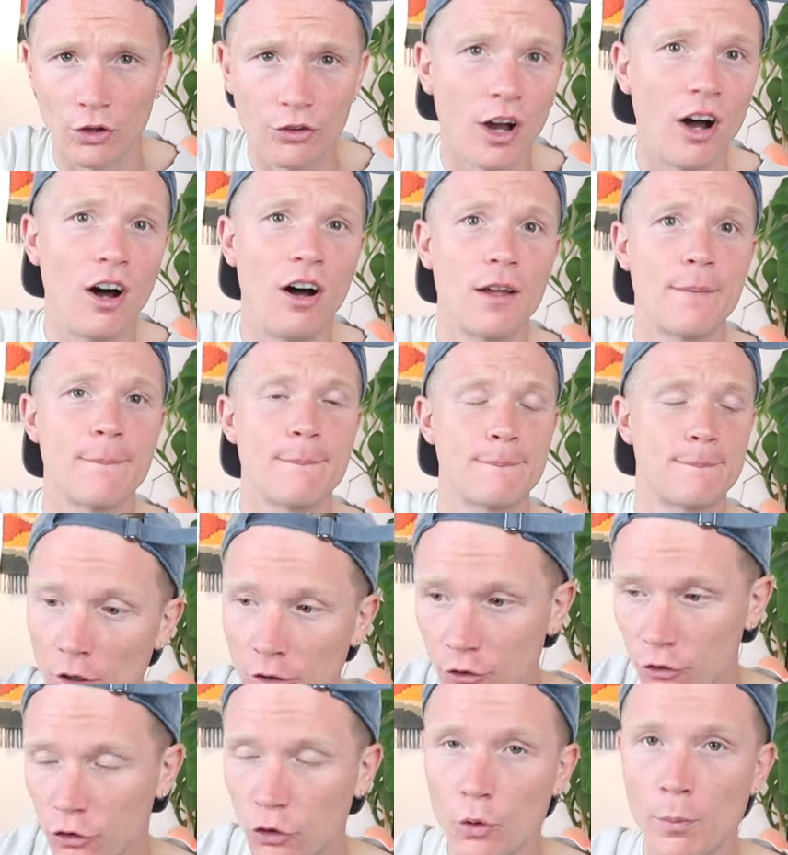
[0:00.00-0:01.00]
the time. If you're a
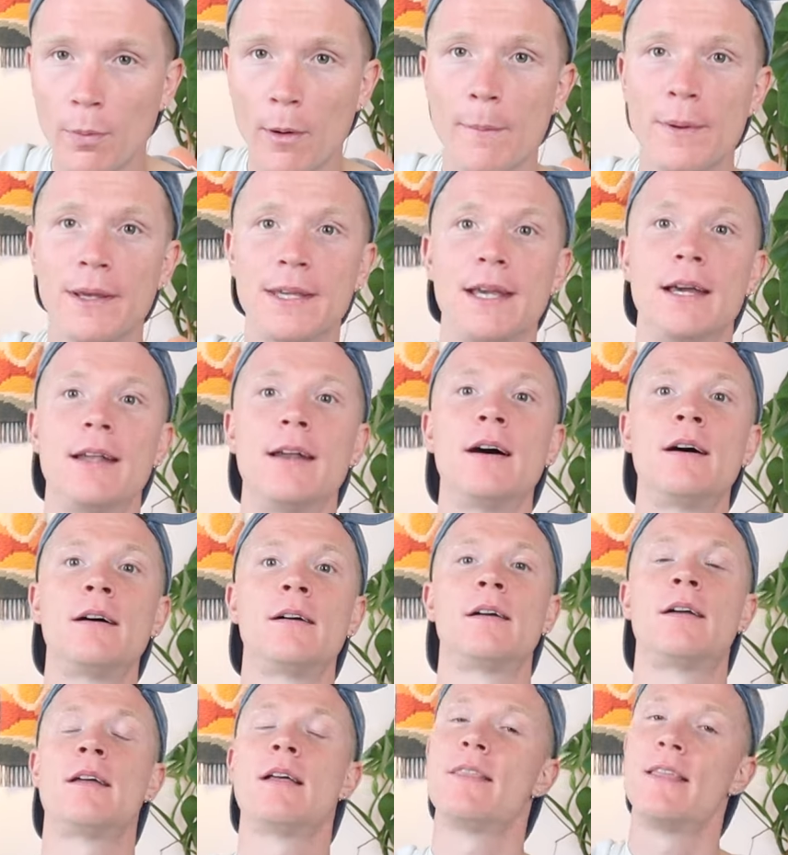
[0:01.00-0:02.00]
super beginner,
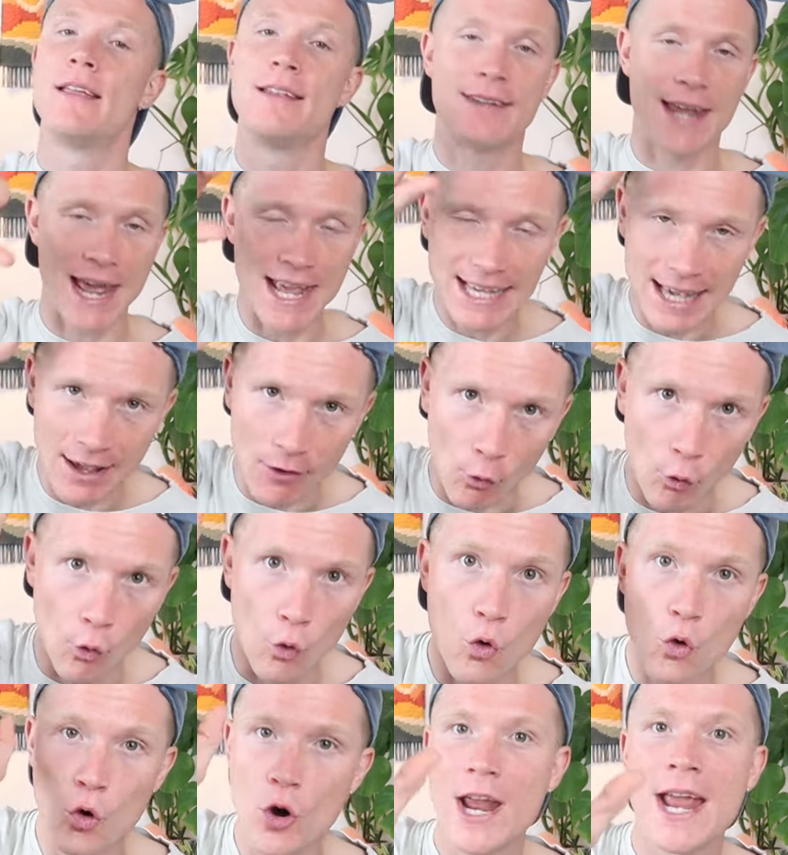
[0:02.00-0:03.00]
then take it
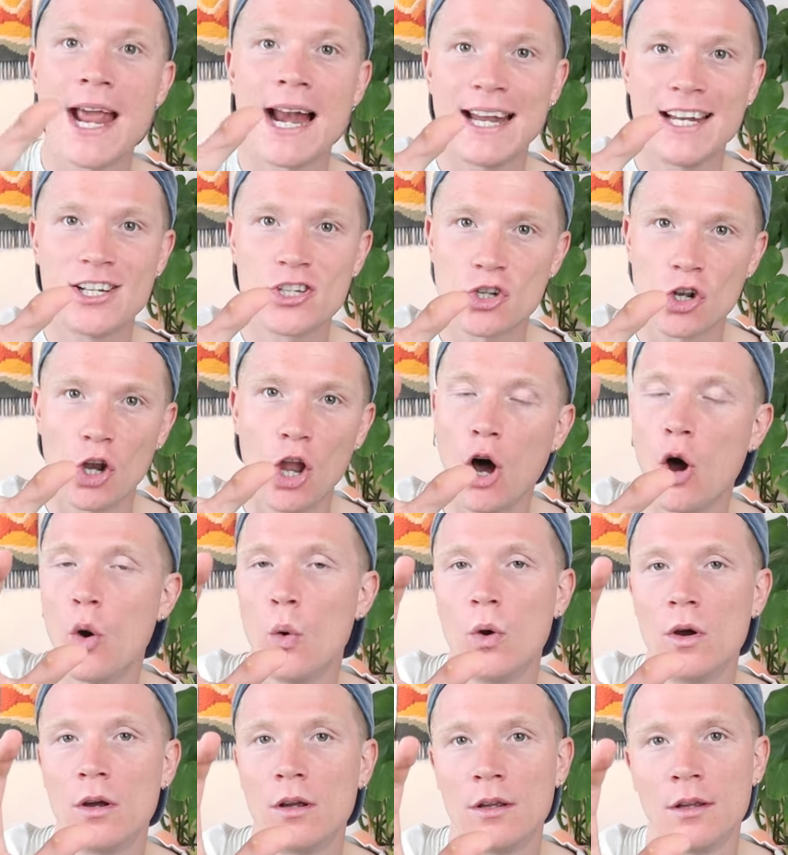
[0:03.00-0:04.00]
really slow.
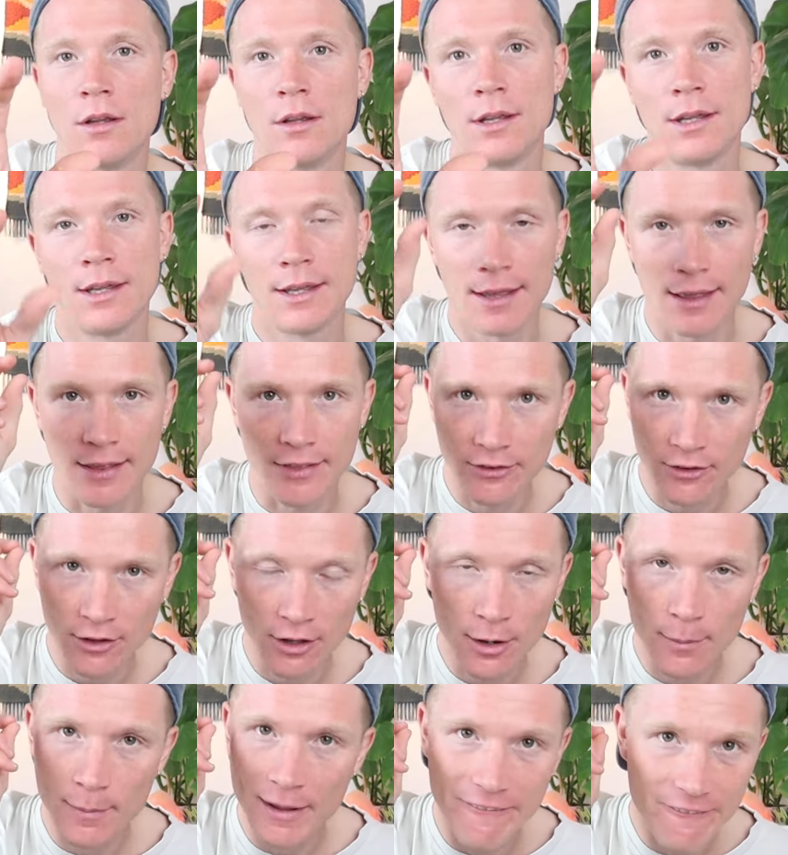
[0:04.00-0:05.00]
It's
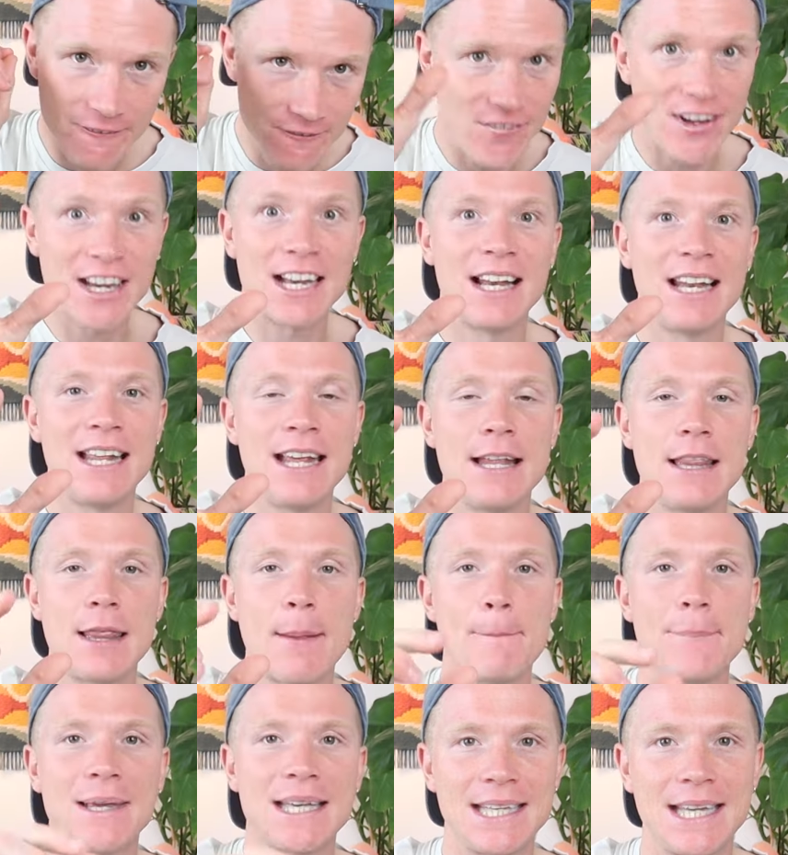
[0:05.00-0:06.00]
gonna be fiddly in
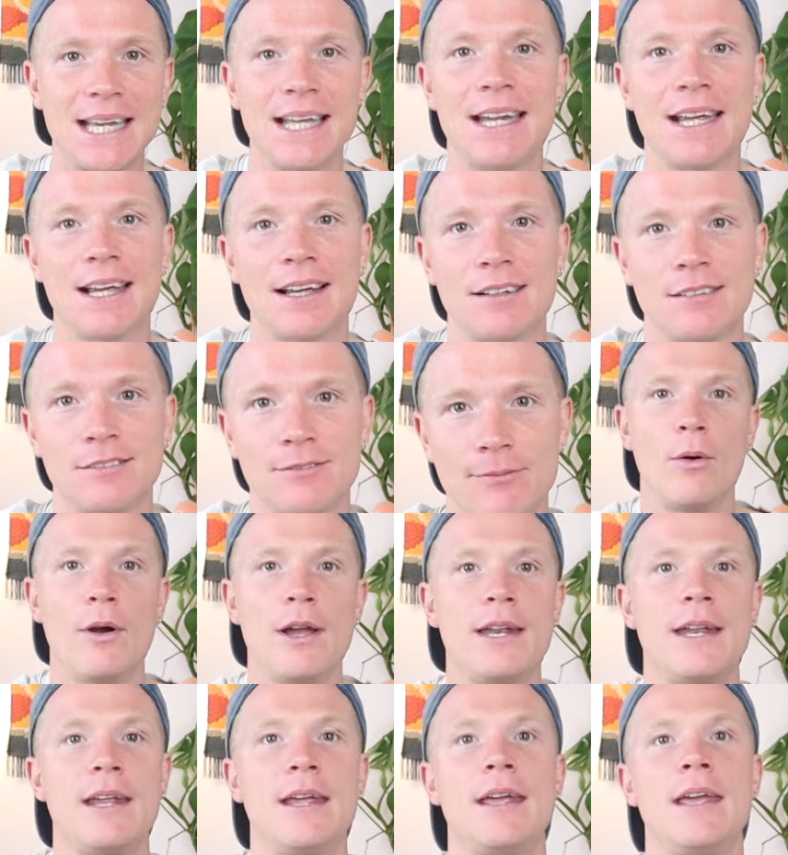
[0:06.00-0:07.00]
the beginning. The
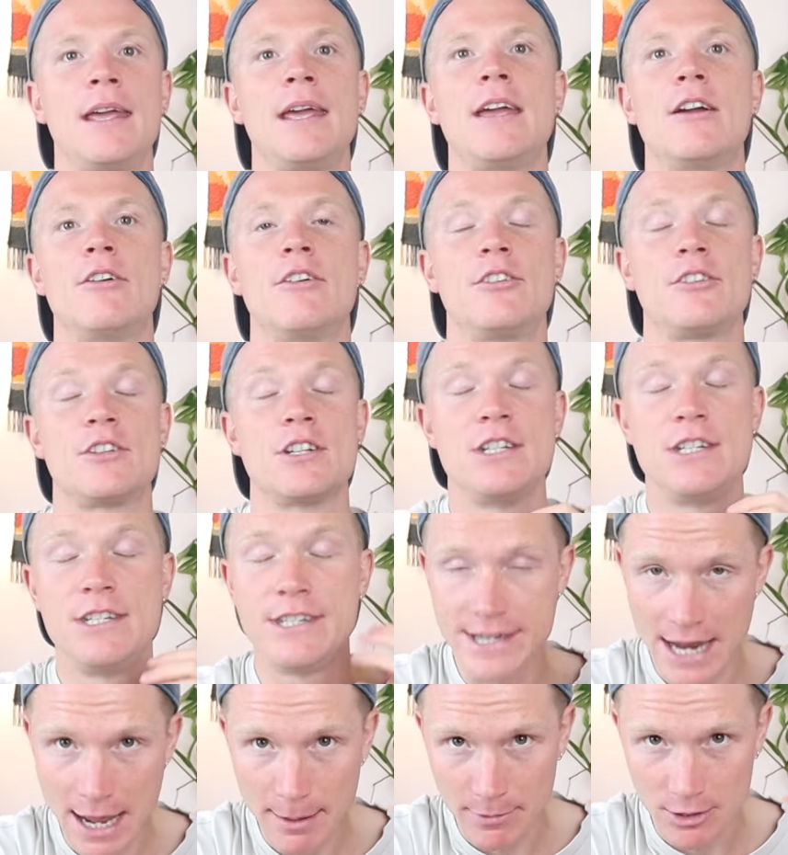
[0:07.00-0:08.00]
point here is to
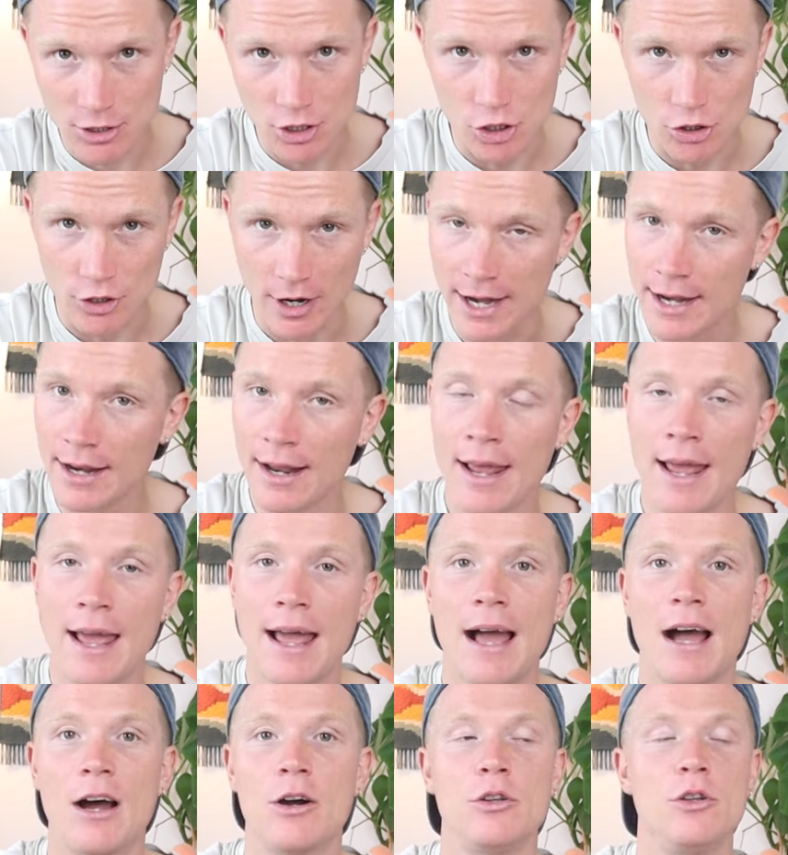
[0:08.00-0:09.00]
demonstrate
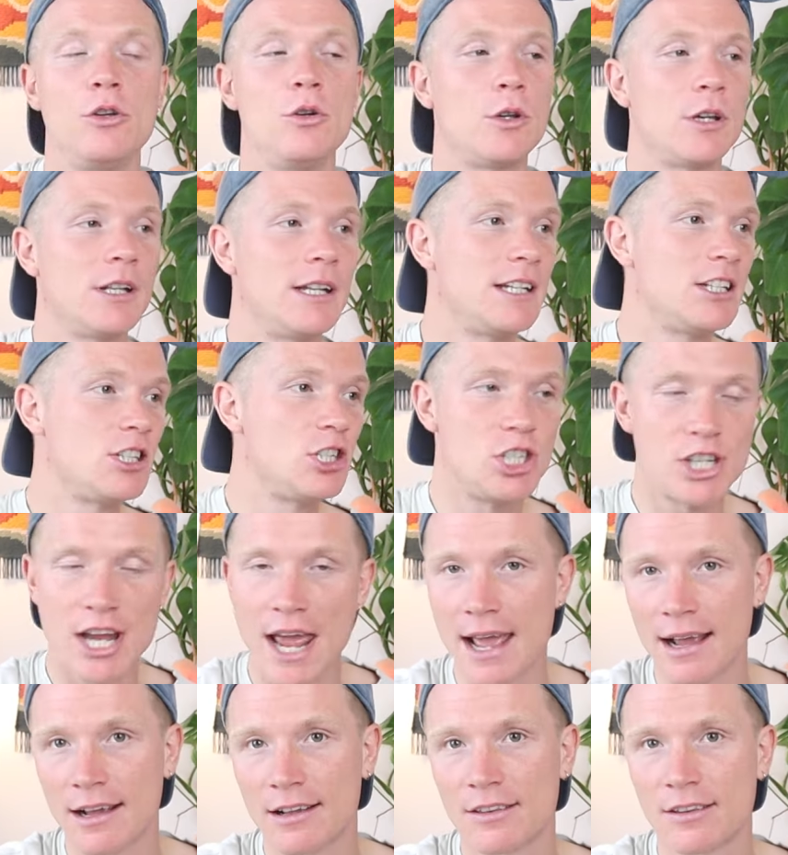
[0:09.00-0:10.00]
how you can
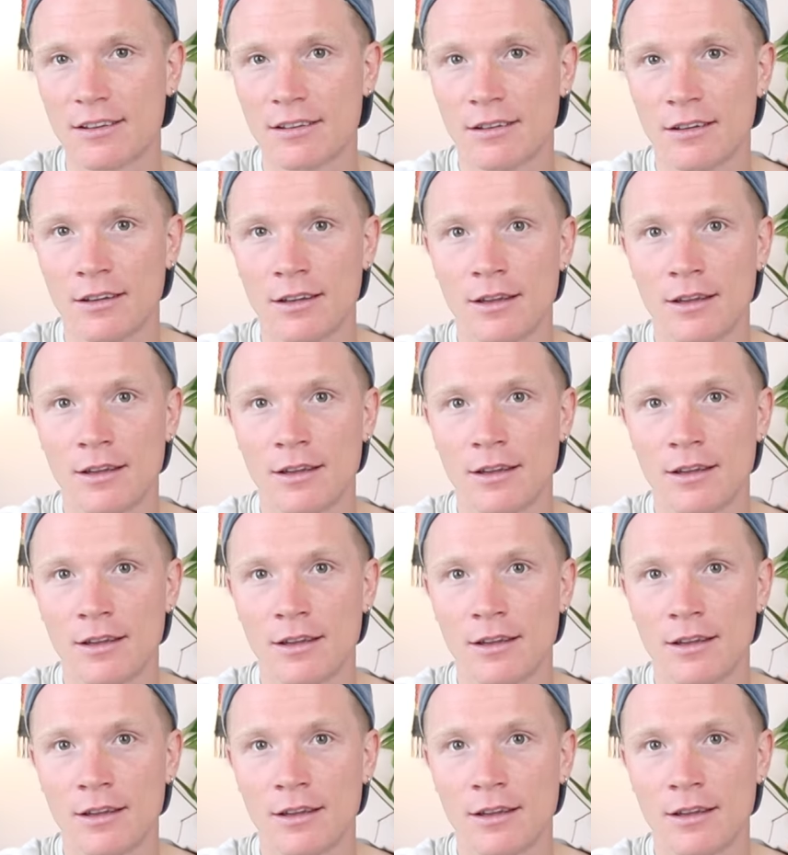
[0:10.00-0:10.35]
inject